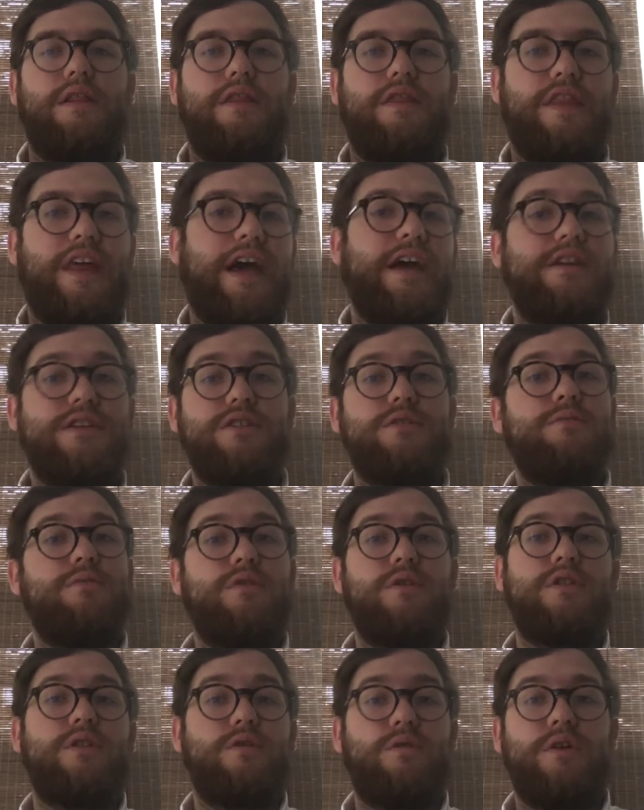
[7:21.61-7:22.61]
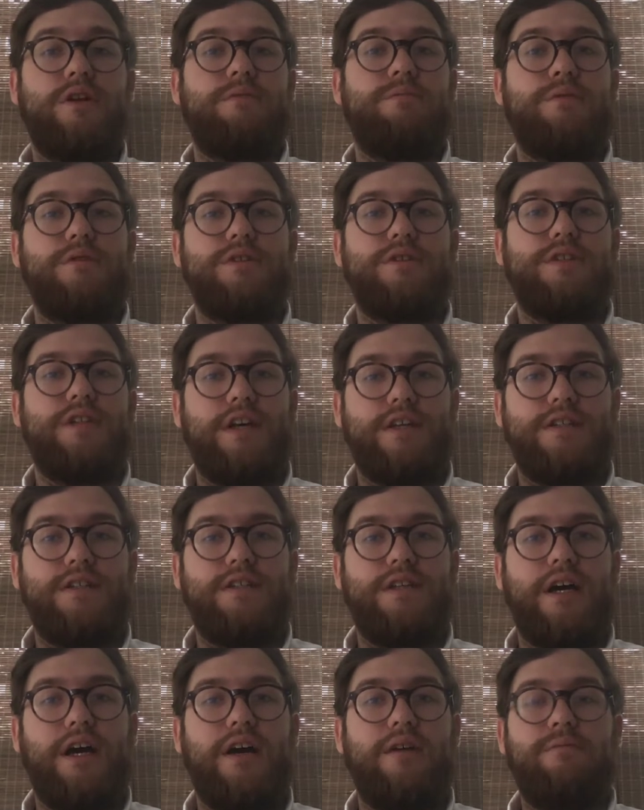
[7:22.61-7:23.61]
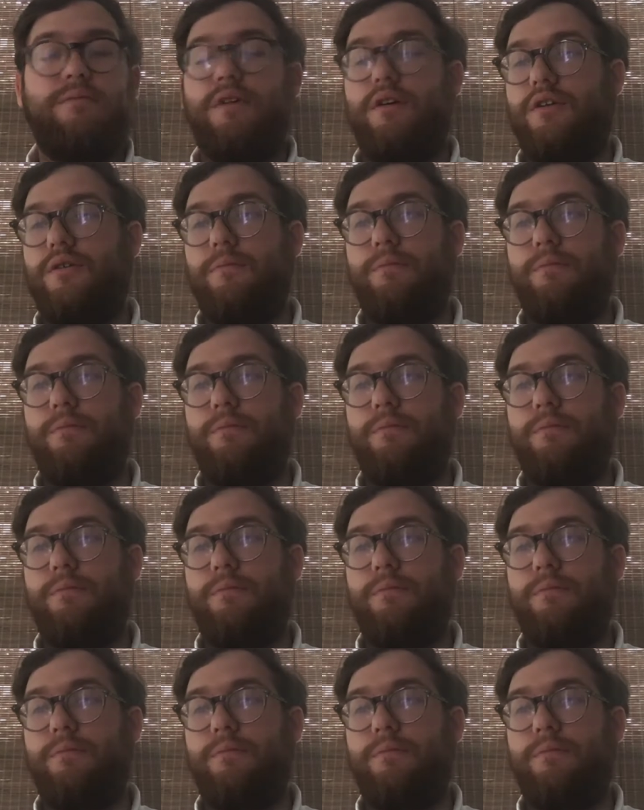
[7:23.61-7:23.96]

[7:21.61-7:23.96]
That is more than QuickBooks Desktop.